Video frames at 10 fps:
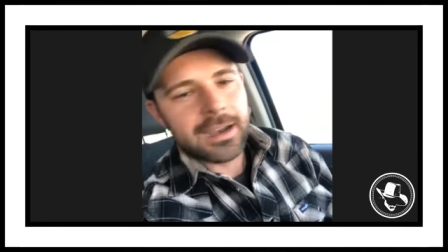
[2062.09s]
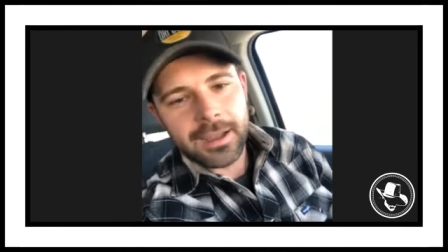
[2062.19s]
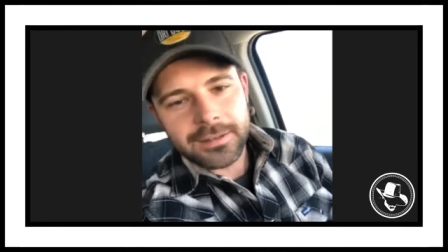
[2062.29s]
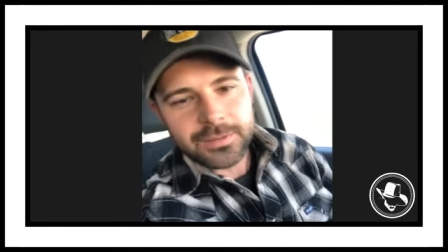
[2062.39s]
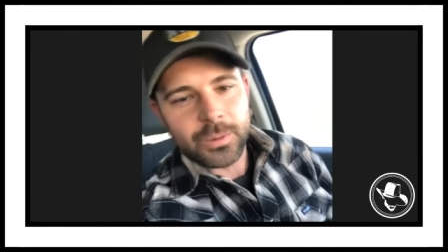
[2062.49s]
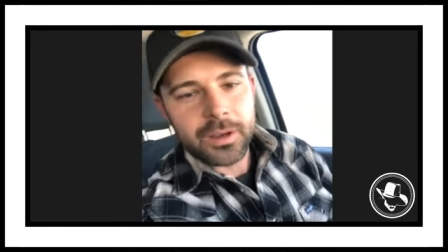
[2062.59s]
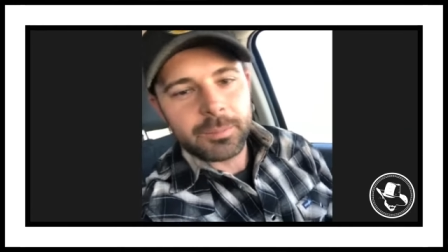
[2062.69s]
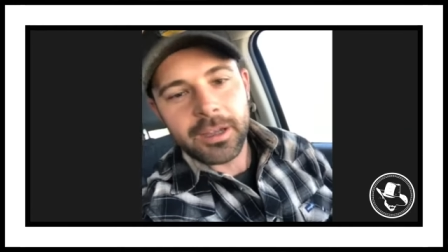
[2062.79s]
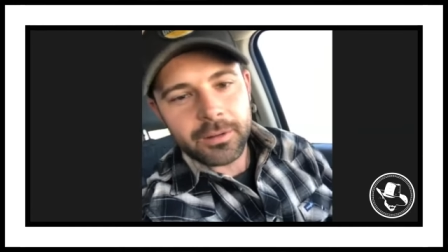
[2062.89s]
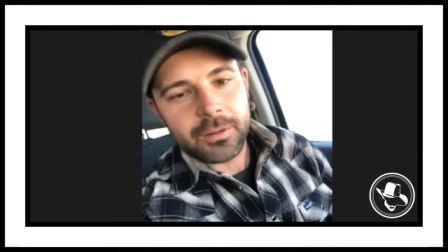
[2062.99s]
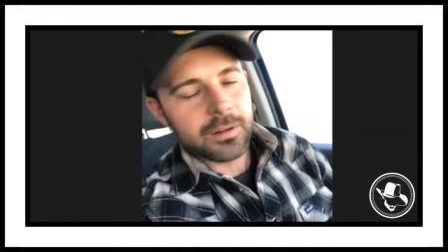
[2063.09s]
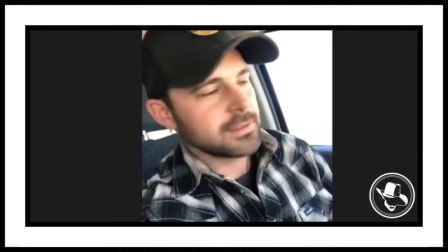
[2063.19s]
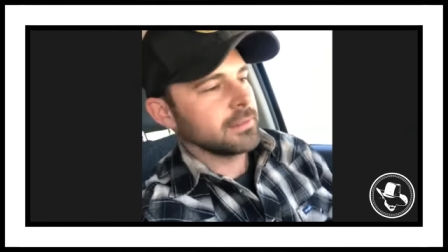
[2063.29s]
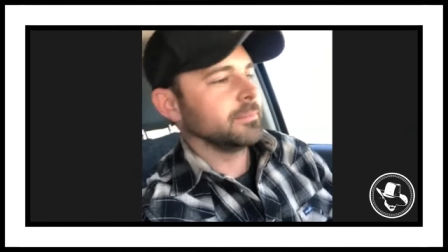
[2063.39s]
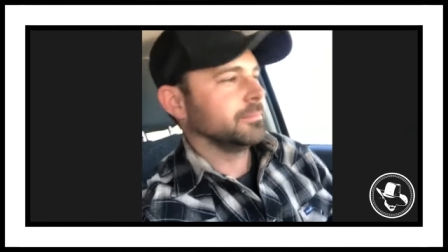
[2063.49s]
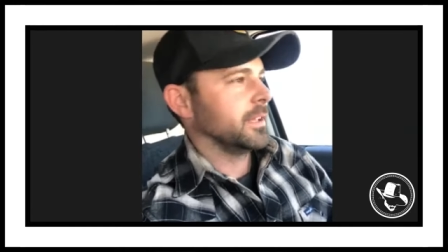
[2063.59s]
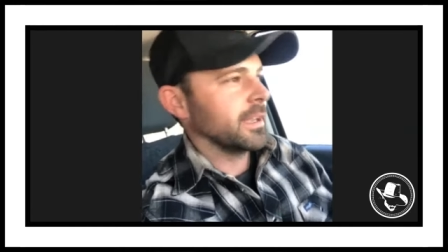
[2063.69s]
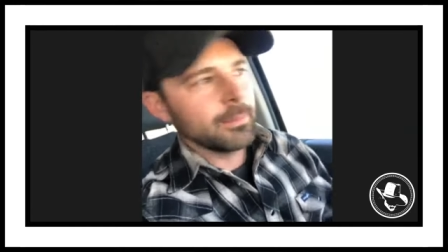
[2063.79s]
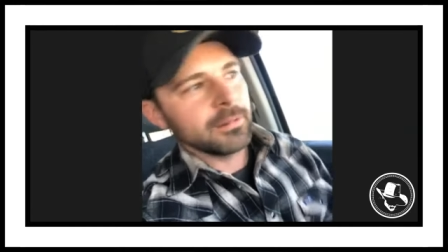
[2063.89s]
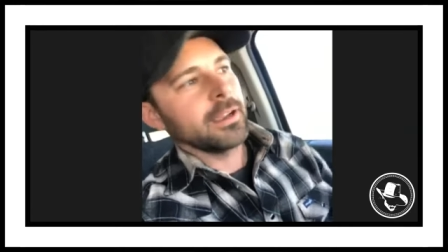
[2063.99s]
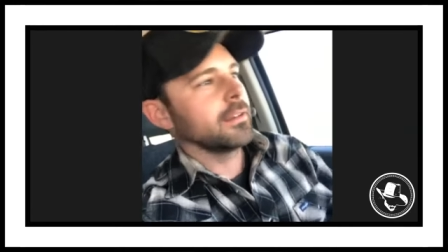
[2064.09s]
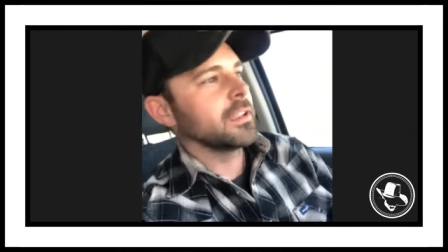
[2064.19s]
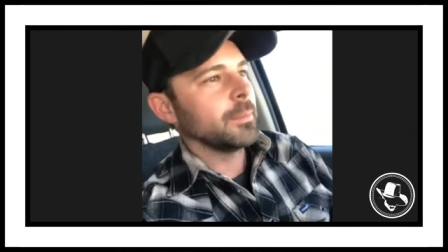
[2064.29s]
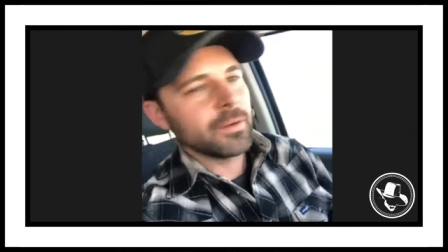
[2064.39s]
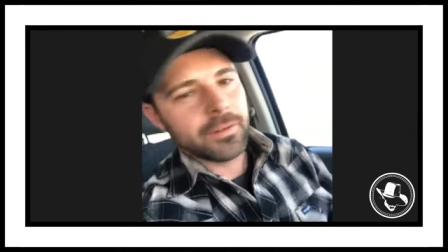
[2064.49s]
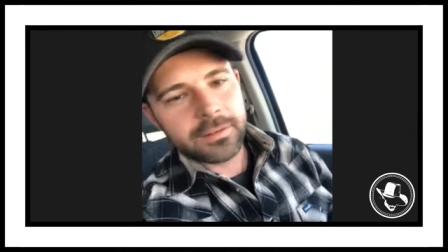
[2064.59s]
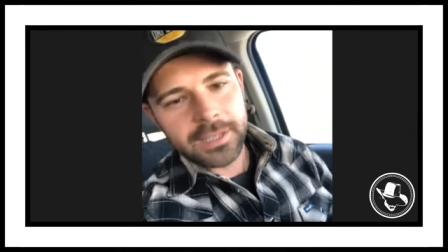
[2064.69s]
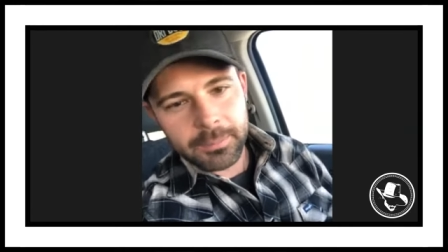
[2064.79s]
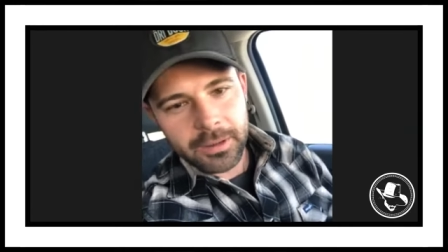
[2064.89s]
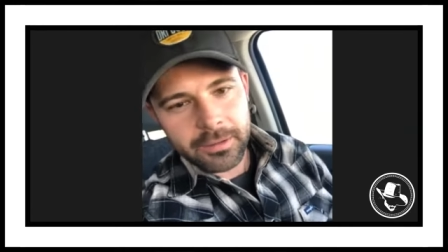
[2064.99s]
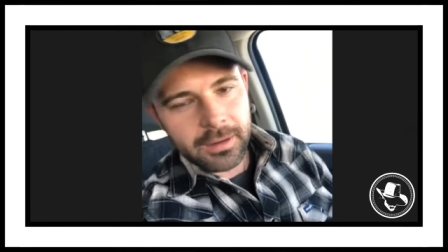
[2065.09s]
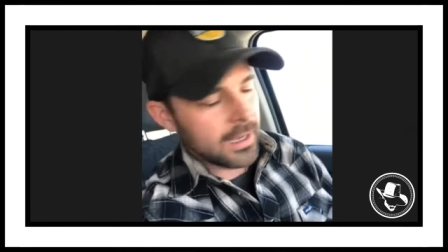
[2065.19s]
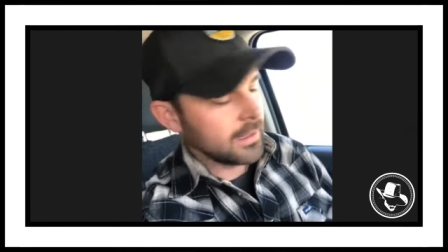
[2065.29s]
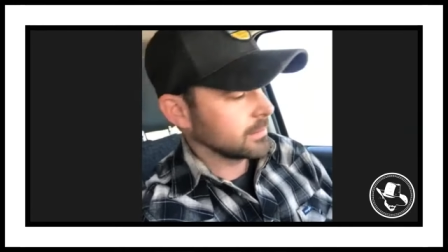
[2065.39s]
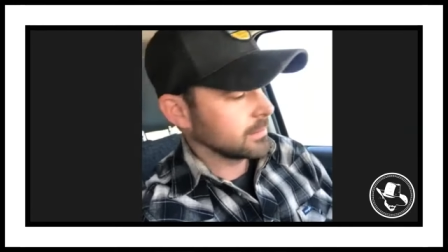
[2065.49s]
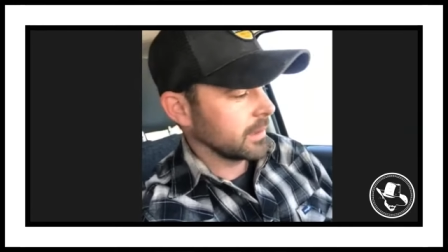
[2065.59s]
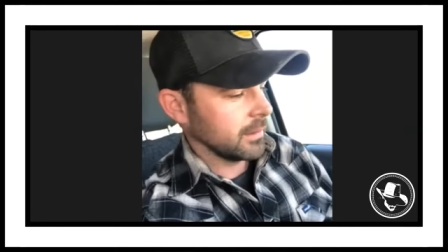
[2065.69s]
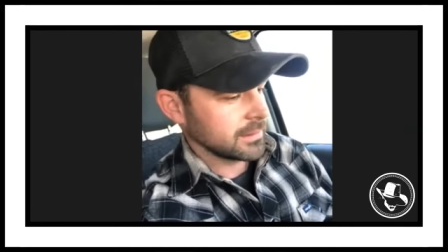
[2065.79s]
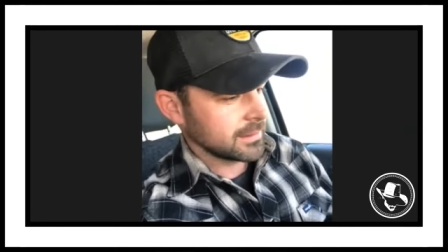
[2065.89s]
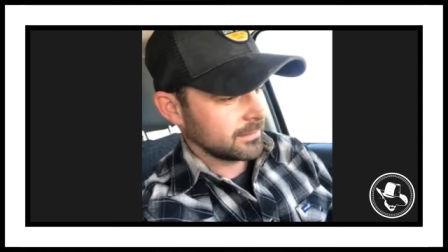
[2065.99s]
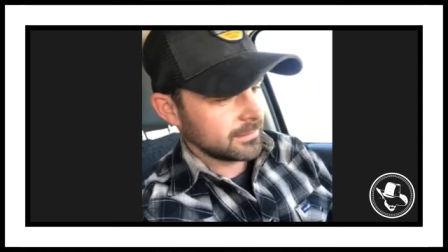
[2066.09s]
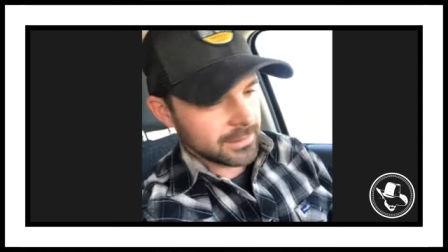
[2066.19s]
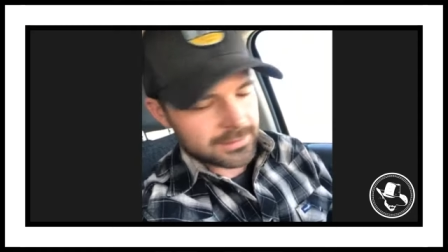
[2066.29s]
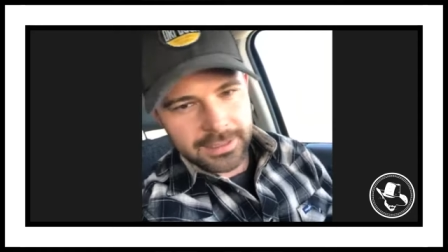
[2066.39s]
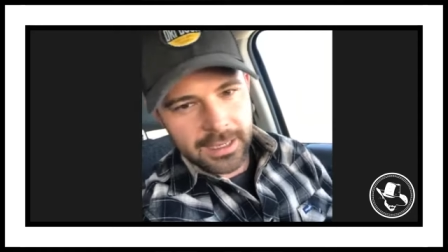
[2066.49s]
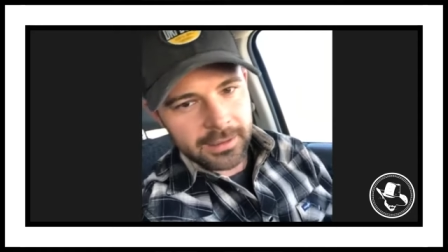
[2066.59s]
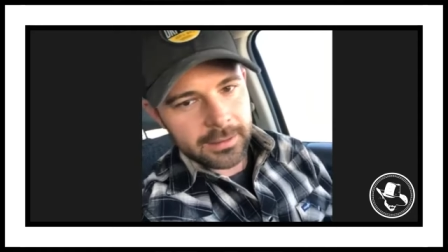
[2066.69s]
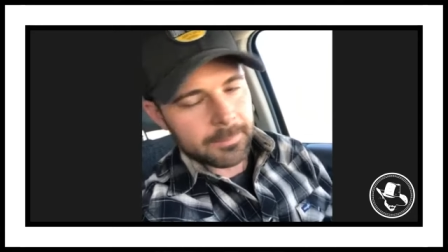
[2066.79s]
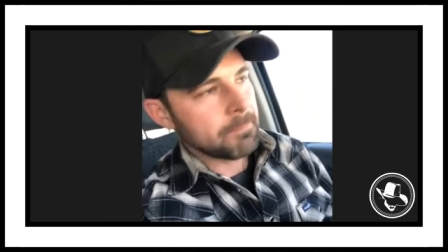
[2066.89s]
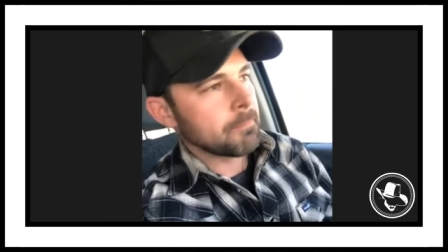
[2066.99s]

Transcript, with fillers: I just wanted my own horse, and the neighbor lady'd come over and take me on rides when I was just tiny.